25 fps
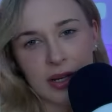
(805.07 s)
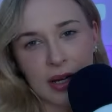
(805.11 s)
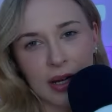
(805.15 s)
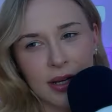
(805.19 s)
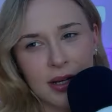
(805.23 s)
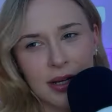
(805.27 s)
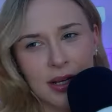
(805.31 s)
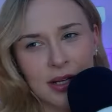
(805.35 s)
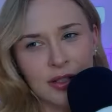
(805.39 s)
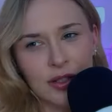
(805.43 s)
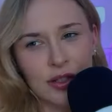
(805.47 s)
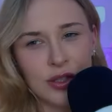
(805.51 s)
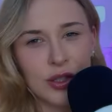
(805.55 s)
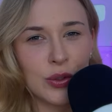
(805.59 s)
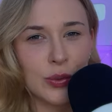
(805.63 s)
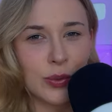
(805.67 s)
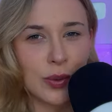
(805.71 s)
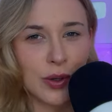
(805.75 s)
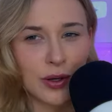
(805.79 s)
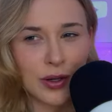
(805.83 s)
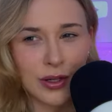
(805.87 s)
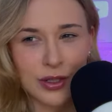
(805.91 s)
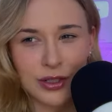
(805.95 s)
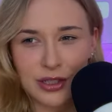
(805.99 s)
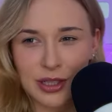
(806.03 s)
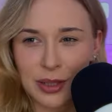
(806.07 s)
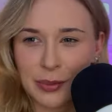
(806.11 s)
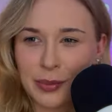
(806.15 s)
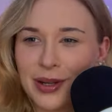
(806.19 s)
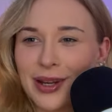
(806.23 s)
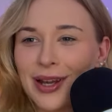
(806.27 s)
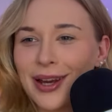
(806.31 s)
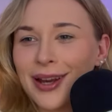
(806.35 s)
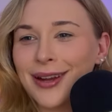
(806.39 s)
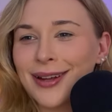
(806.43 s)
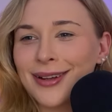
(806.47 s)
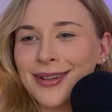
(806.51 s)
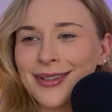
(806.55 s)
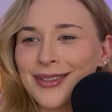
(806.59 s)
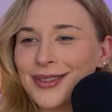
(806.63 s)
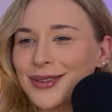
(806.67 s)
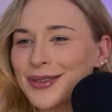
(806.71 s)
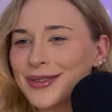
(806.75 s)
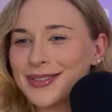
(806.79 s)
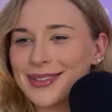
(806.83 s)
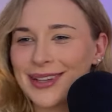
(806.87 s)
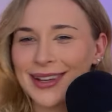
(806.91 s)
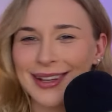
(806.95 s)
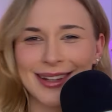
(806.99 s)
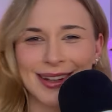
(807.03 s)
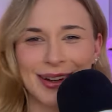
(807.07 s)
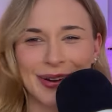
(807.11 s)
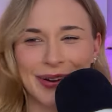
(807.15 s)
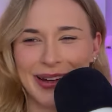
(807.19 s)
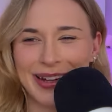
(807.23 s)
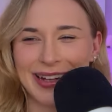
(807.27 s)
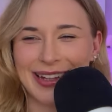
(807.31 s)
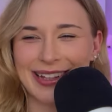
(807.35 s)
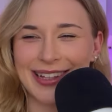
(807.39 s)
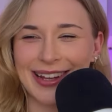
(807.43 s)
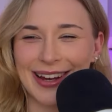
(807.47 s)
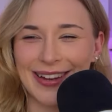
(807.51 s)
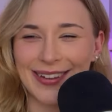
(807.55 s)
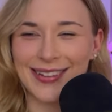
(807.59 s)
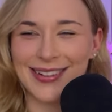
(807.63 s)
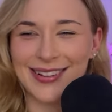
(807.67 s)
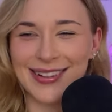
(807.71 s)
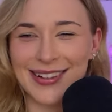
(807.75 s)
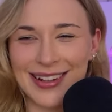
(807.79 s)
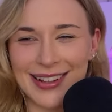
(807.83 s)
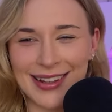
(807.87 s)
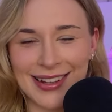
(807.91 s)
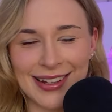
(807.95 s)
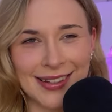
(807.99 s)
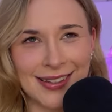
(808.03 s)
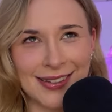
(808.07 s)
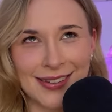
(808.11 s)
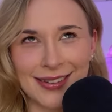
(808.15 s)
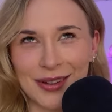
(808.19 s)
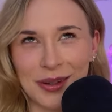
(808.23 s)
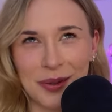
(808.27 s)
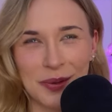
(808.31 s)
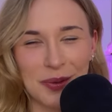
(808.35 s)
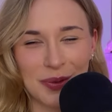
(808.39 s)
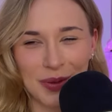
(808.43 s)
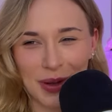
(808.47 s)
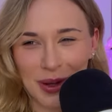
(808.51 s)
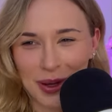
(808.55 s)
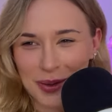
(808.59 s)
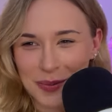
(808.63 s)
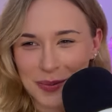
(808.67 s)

and then you are a Gemini. So it's like going down in the list of